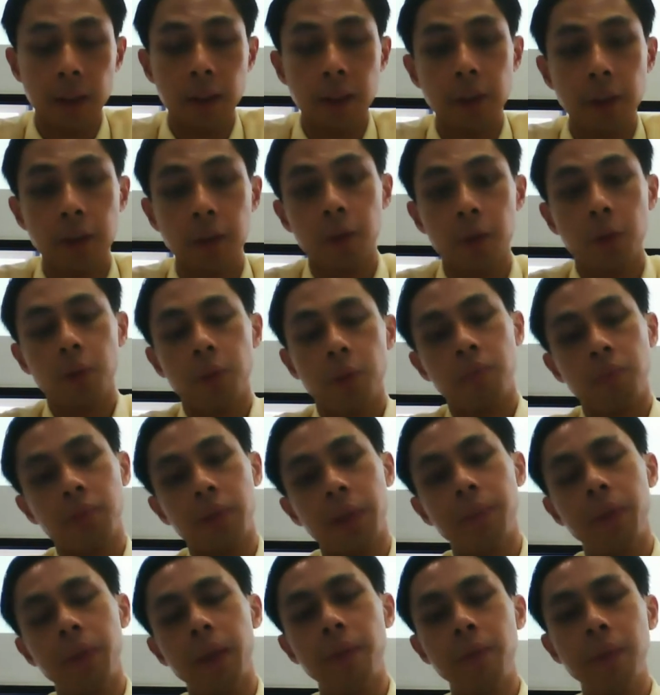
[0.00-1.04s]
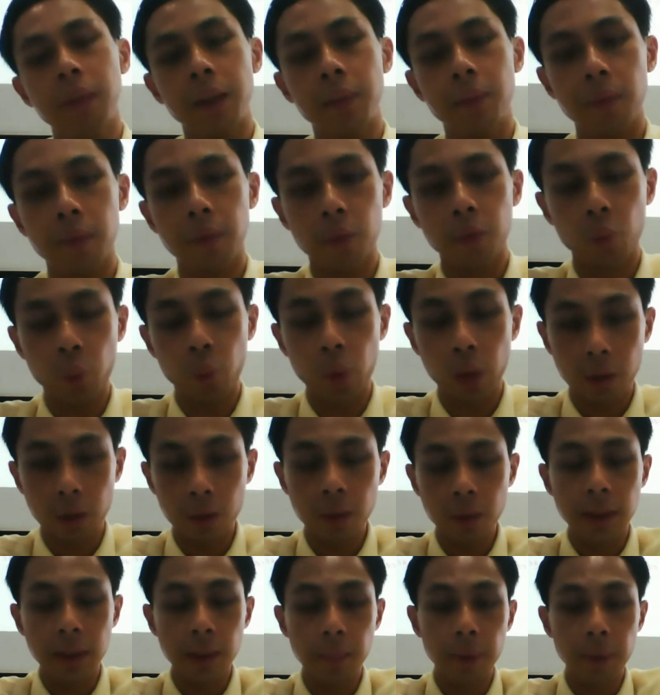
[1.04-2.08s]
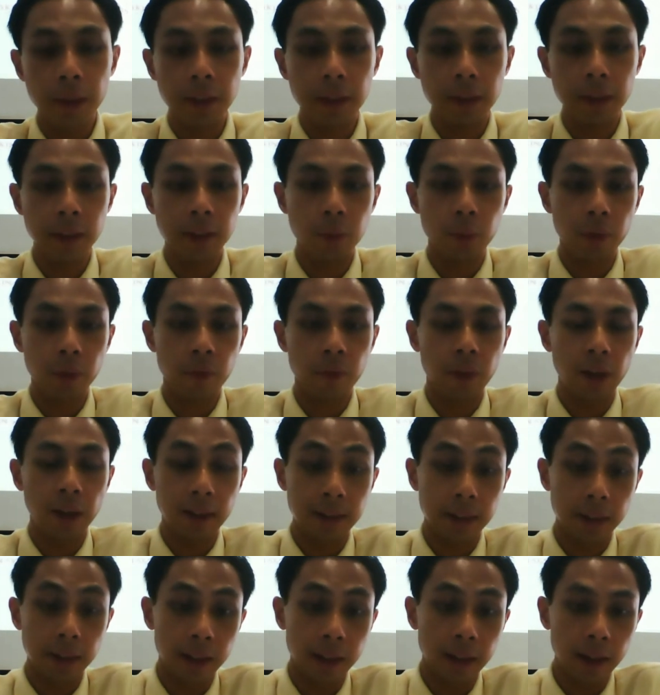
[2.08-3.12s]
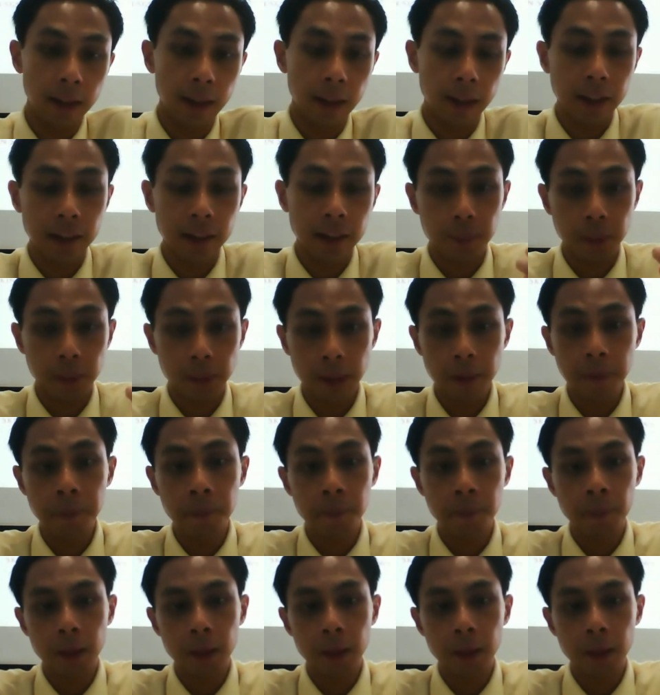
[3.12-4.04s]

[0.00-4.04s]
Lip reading: So sometimes we do see patients with asthma